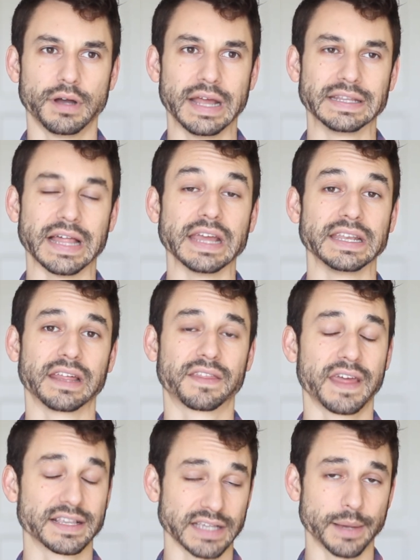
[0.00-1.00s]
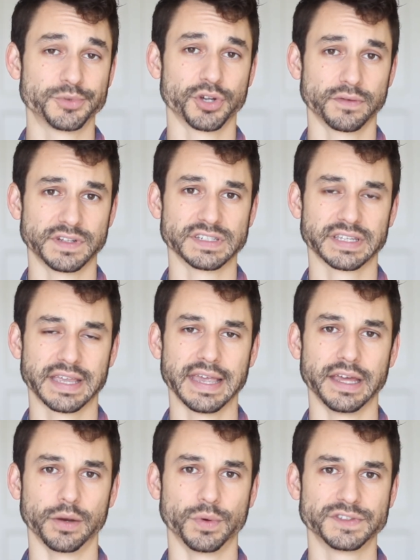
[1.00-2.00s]
enlightening things I observed as a
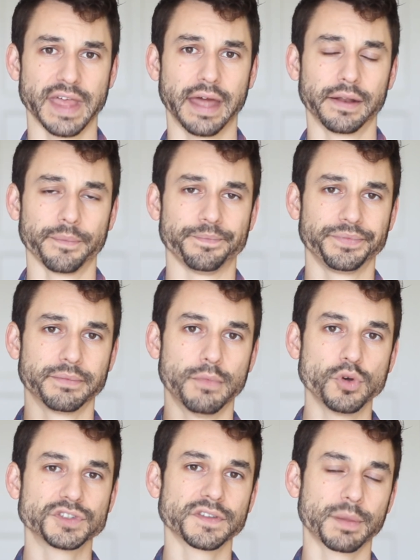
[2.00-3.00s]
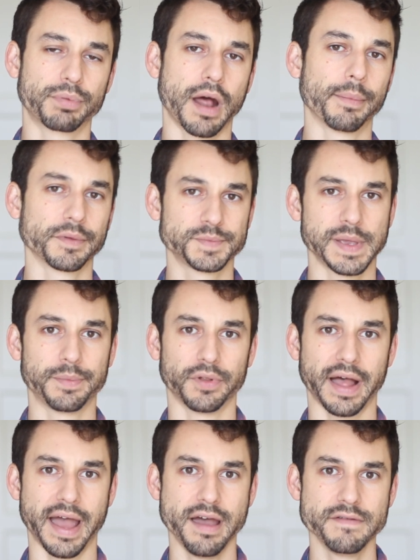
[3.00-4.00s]
kid was that most of the problems
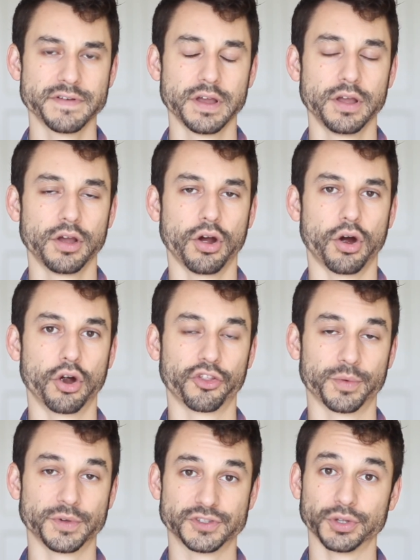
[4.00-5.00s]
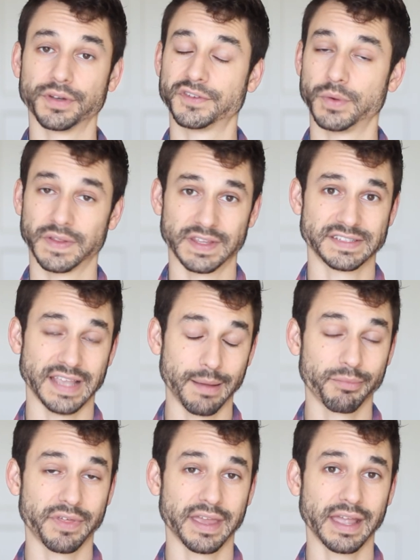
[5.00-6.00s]
people have are the result of doing the
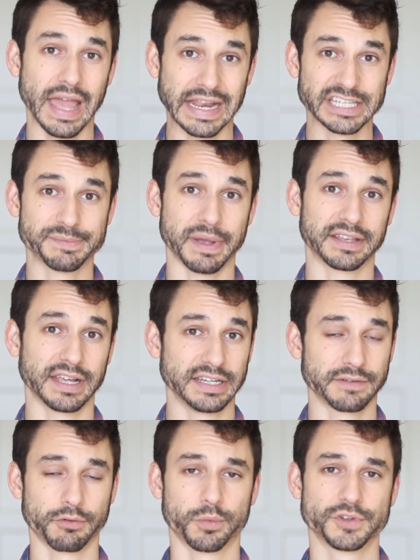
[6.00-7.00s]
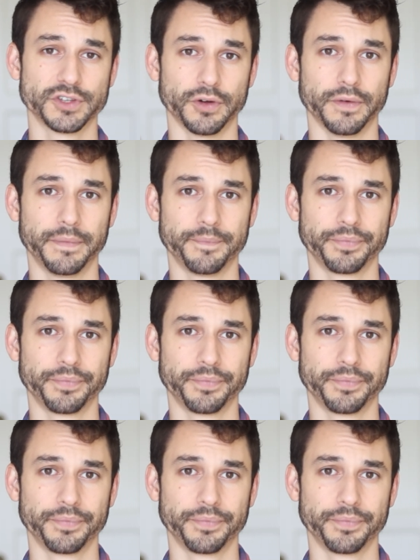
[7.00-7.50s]
same thing and expecting a different result.